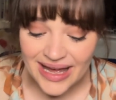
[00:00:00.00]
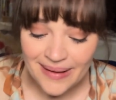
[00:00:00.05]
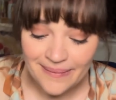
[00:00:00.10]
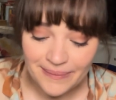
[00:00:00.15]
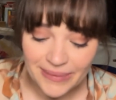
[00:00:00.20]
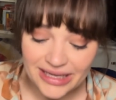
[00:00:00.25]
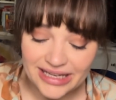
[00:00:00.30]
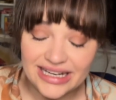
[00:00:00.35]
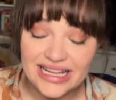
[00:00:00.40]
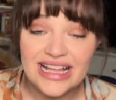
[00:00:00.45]

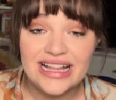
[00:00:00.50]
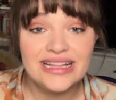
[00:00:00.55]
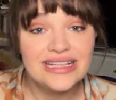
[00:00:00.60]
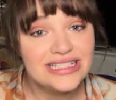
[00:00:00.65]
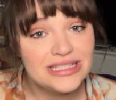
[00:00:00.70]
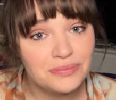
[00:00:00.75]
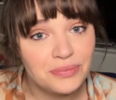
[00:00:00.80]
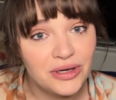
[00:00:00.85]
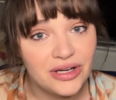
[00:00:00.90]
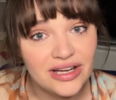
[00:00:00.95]
But
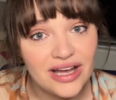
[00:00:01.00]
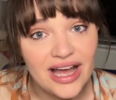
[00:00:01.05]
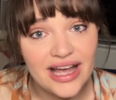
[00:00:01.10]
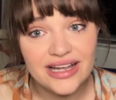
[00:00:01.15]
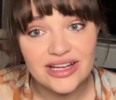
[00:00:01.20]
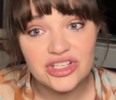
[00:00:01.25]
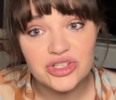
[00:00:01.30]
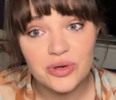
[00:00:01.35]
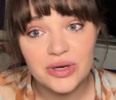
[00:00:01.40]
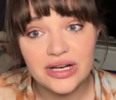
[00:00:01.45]
this book I
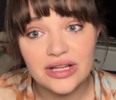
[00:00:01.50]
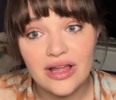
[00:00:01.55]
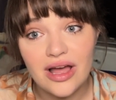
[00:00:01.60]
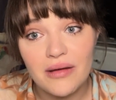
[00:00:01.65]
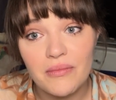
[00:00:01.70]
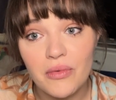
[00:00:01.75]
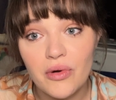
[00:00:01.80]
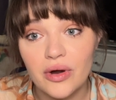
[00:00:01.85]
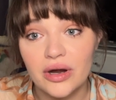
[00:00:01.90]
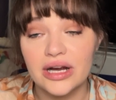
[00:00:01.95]
enjoyed a
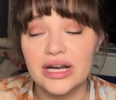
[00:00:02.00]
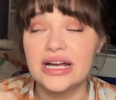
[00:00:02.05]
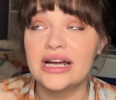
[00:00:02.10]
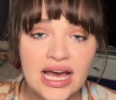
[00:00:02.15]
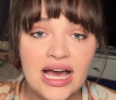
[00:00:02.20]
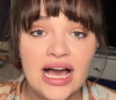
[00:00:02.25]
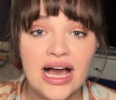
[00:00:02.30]
lot more.